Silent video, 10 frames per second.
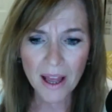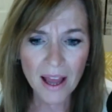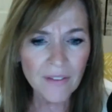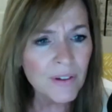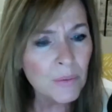
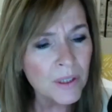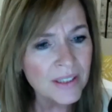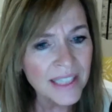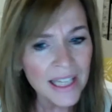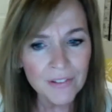Everyone
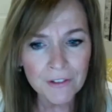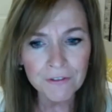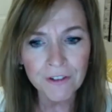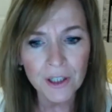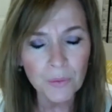is having
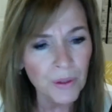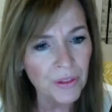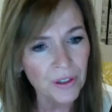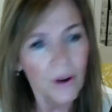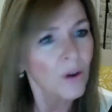fun with
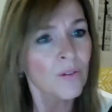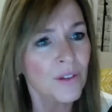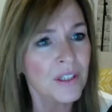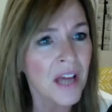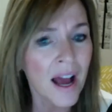their
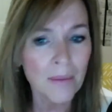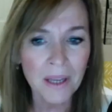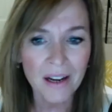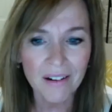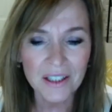over-the-top
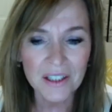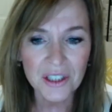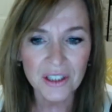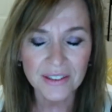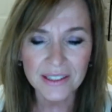
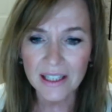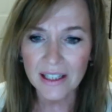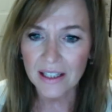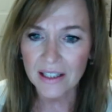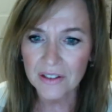characters.
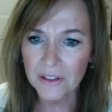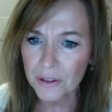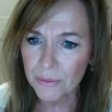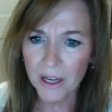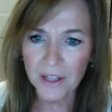And
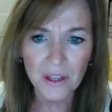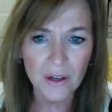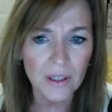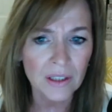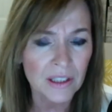you're right,
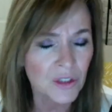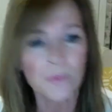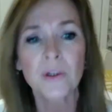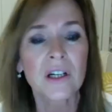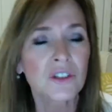though, Alicia
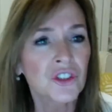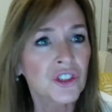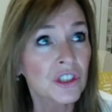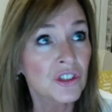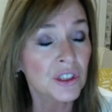Weir,
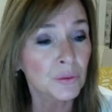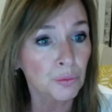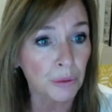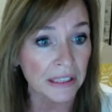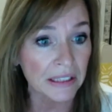she just
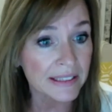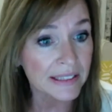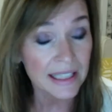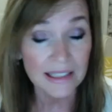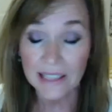really
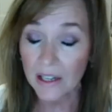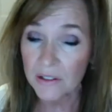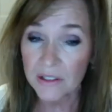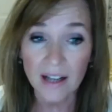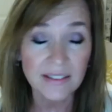stands out
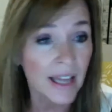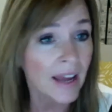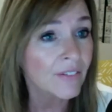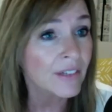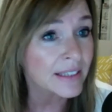and knocks
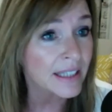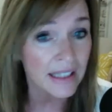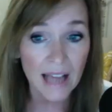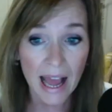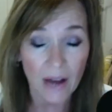
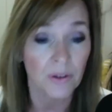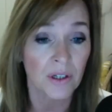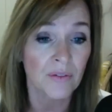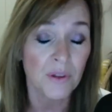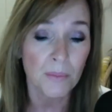everything out
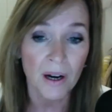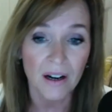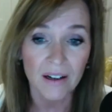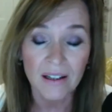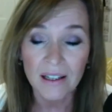of the
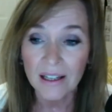park.